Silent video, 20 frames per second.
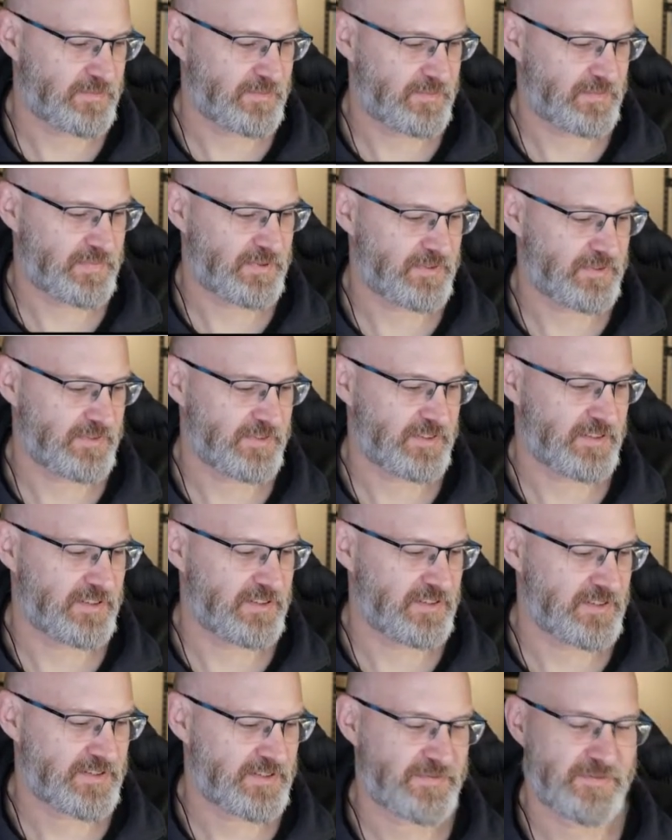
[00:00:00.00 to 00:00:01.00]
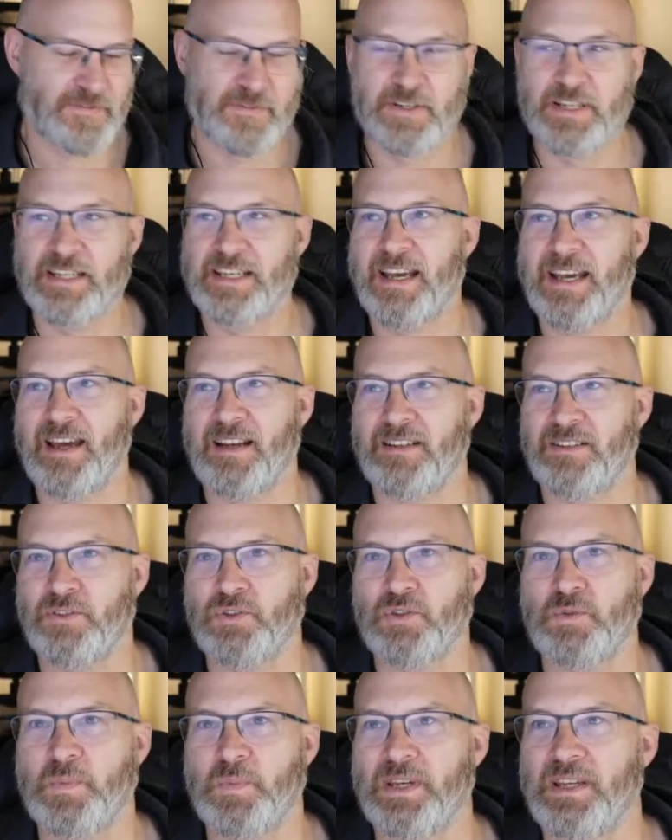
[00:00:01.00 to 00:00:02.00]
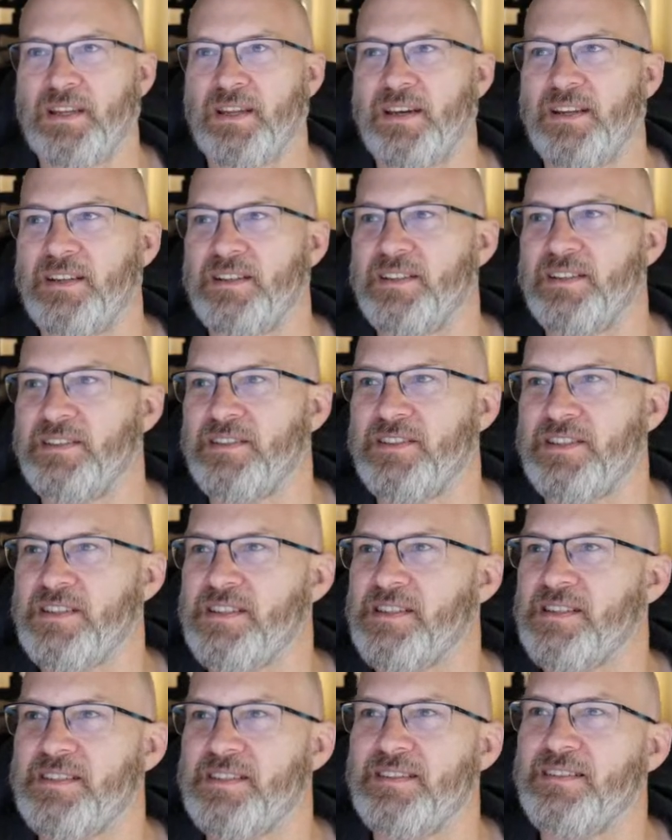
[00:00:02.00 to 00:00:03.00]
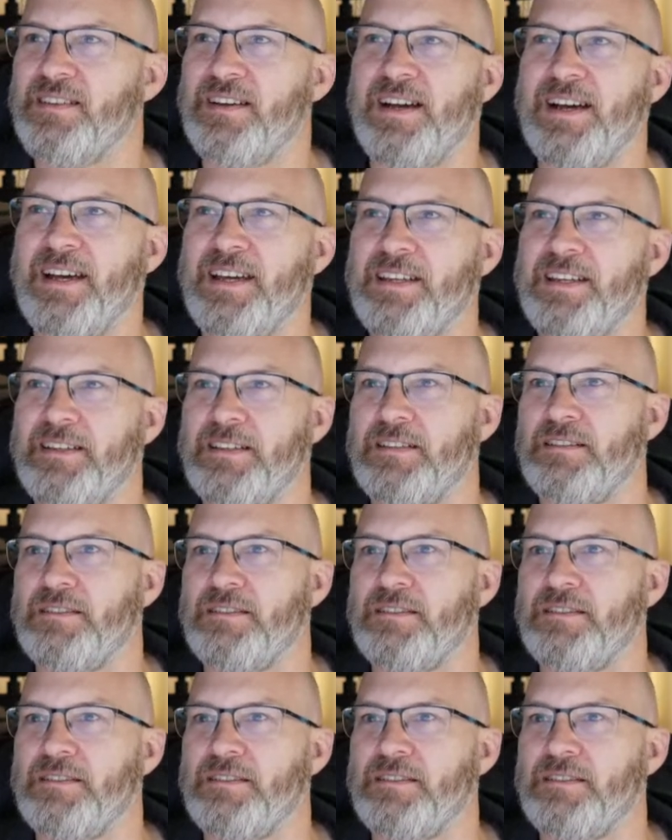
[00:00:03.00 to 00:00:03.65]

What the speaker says: used FreeCAD a little bit and I just hate it.